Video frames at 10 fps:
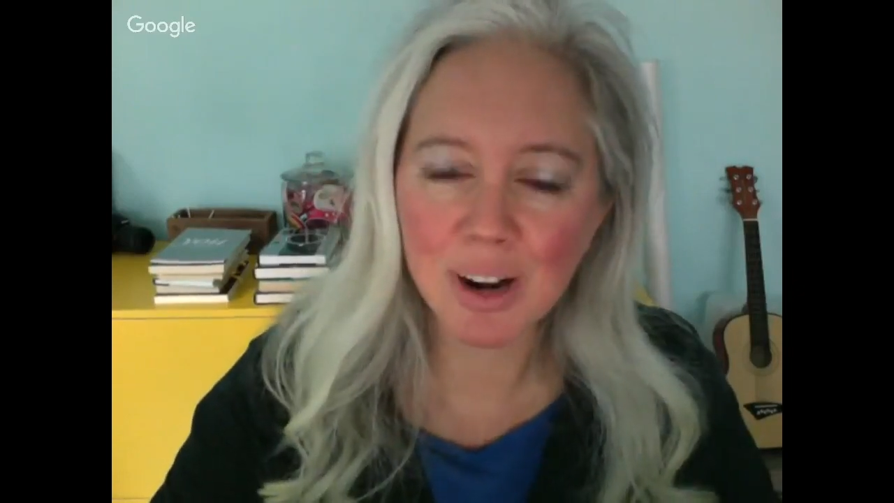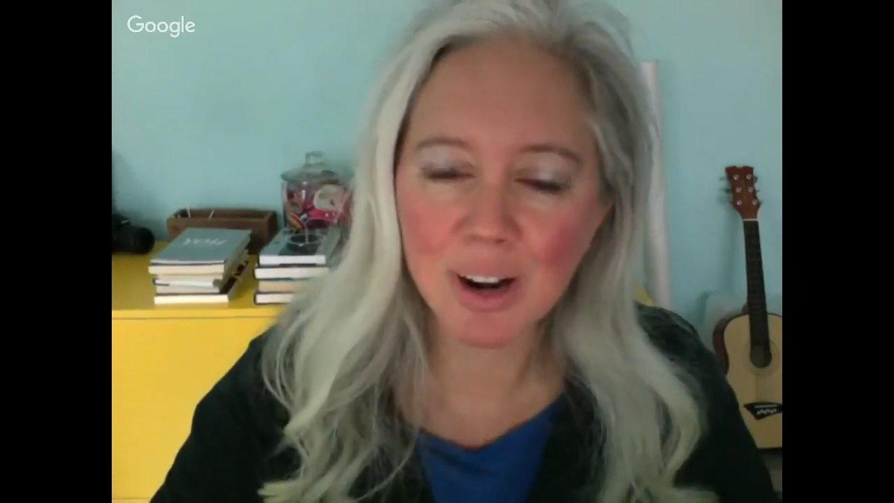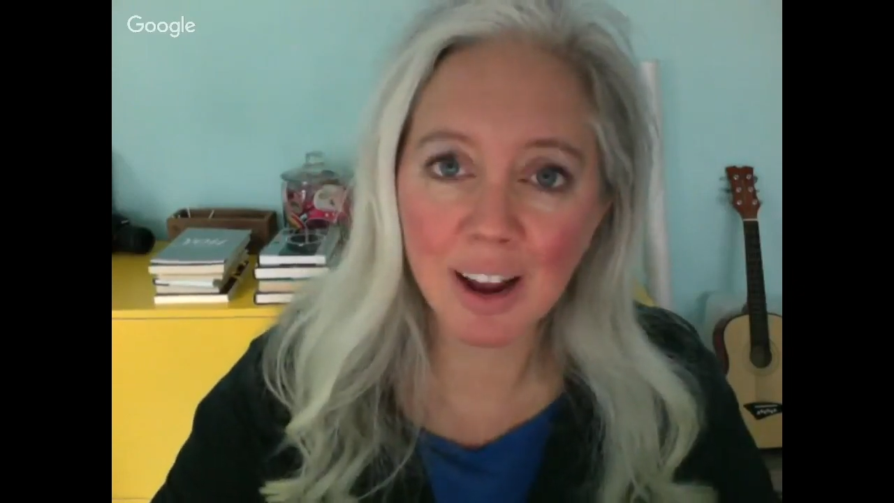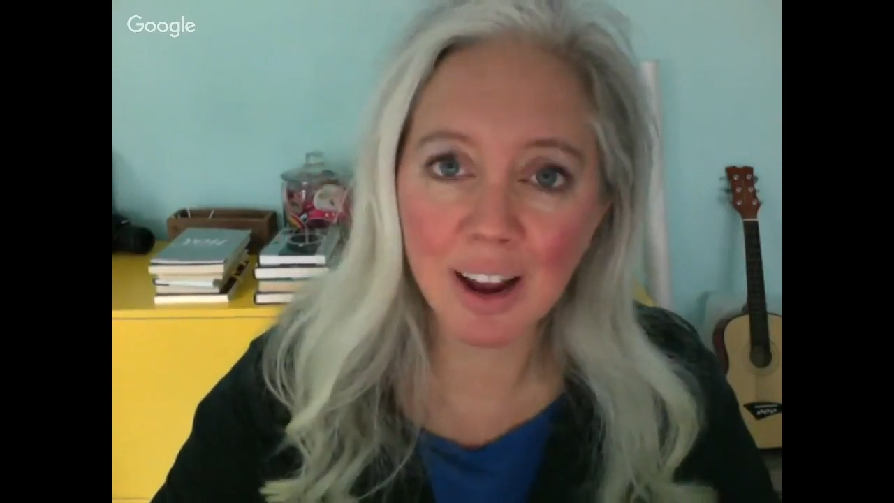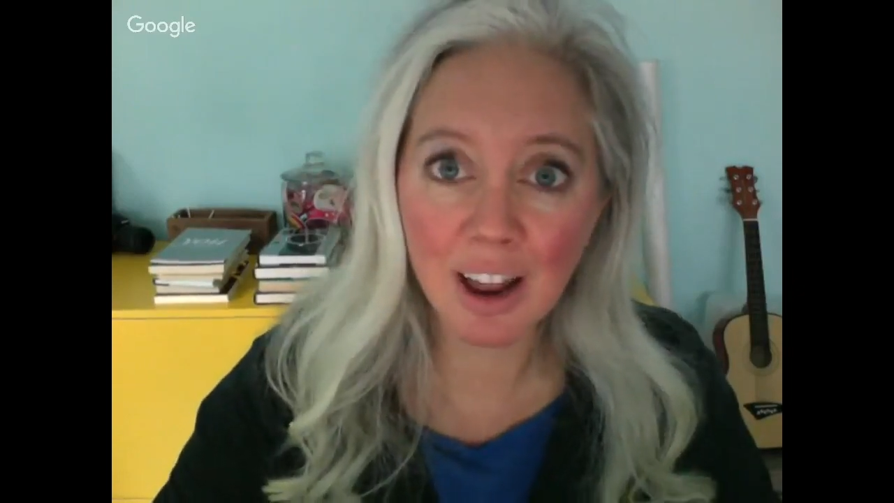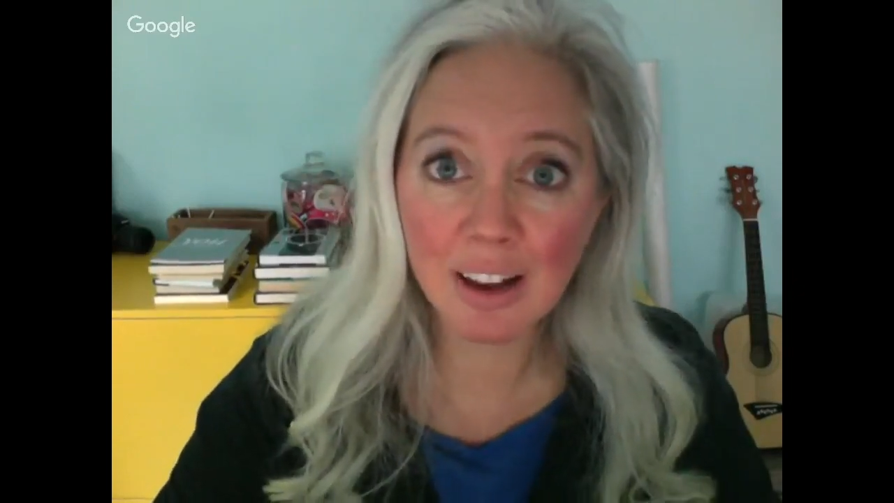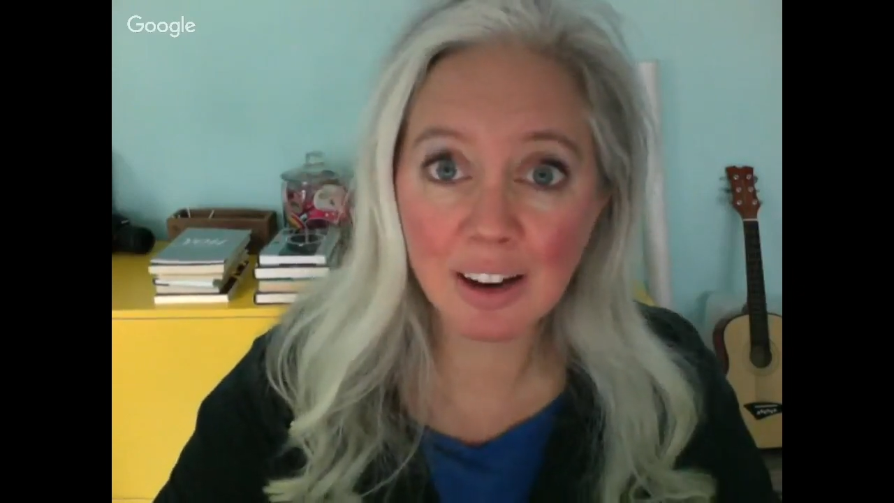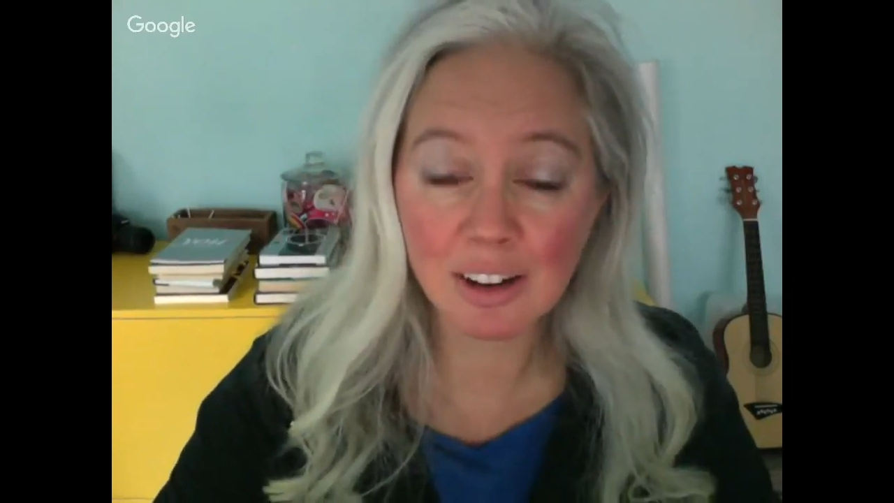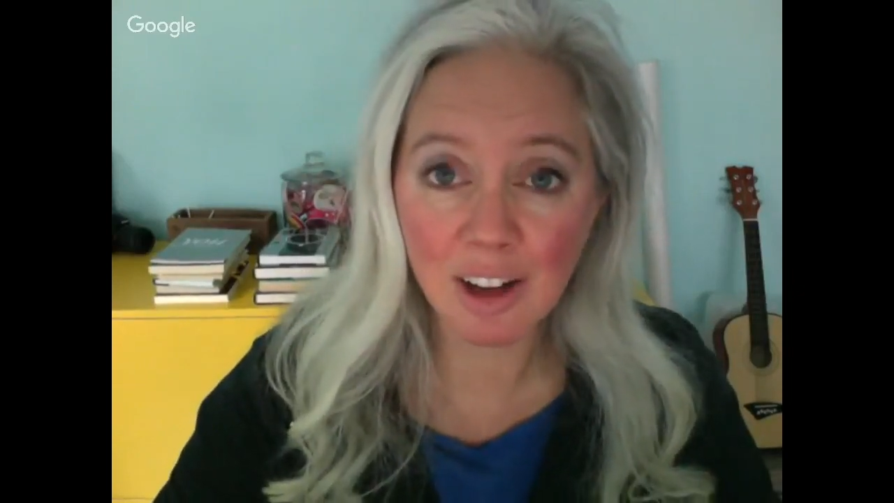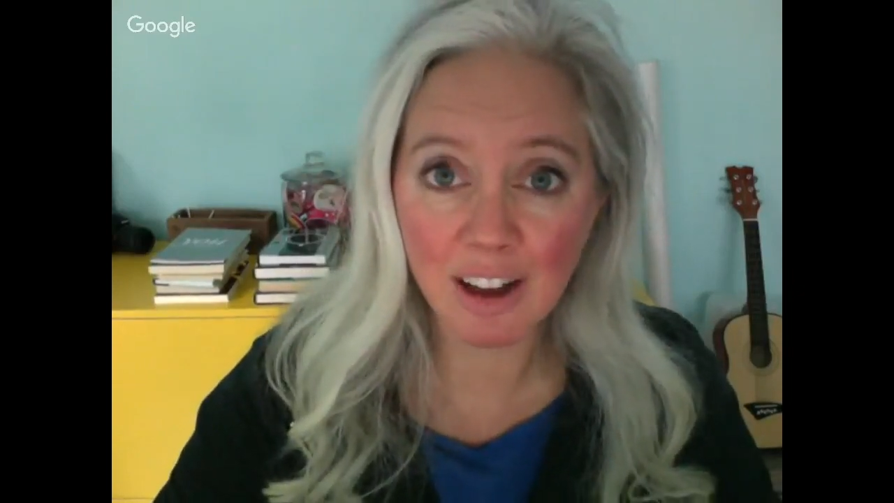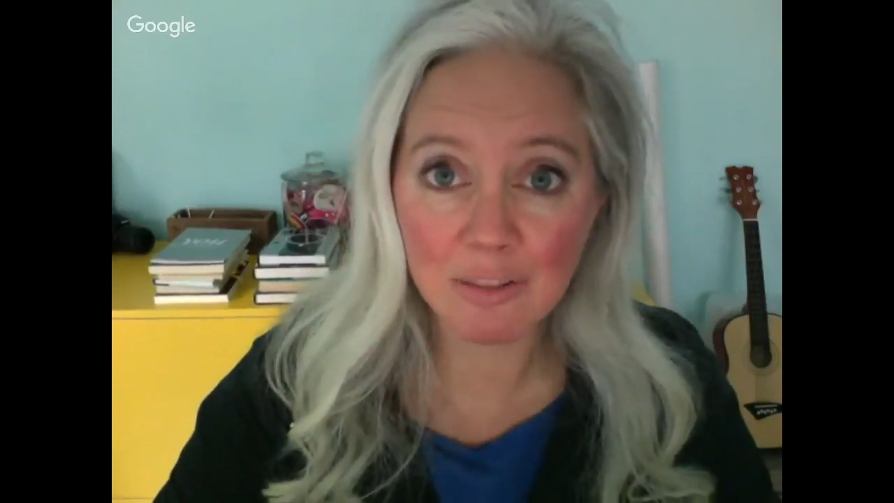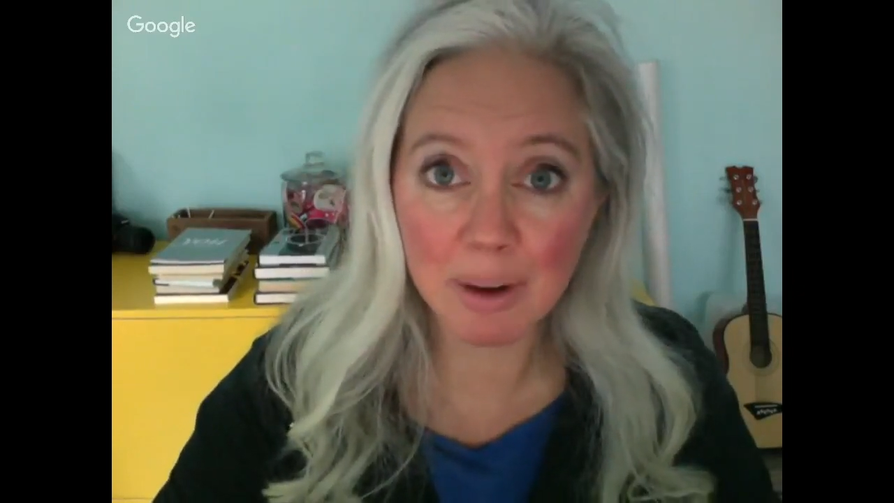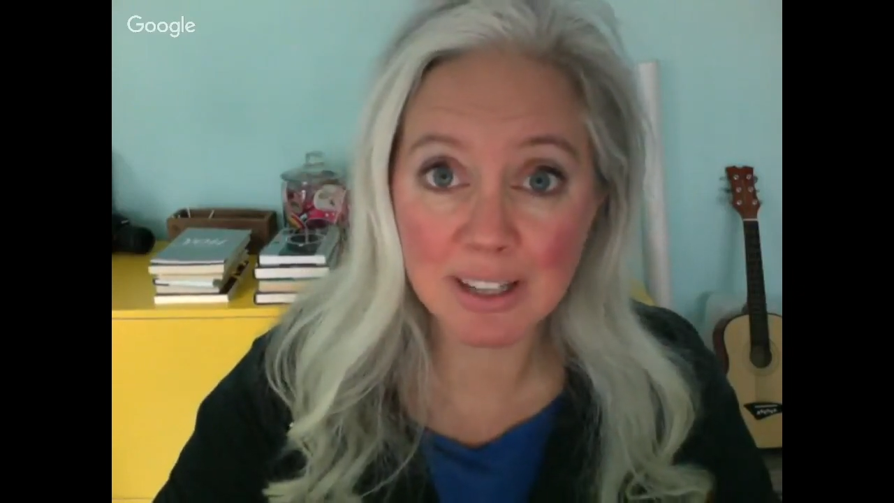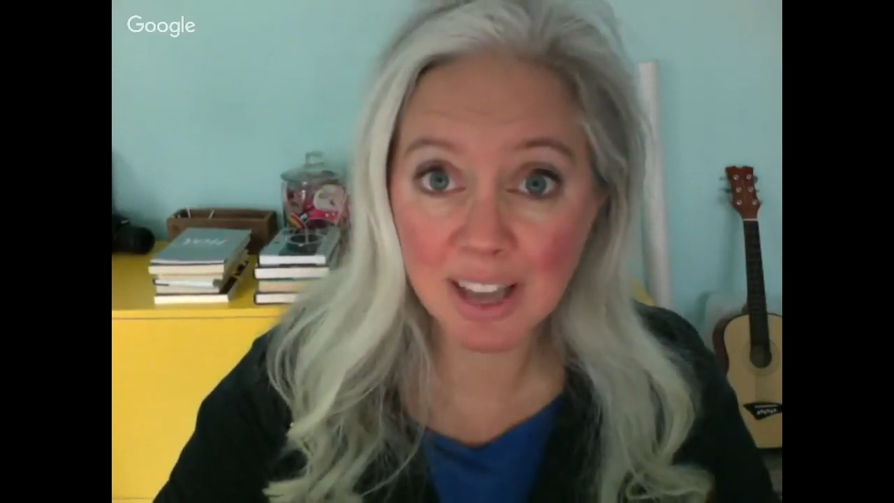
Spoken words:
when I've done a lot of my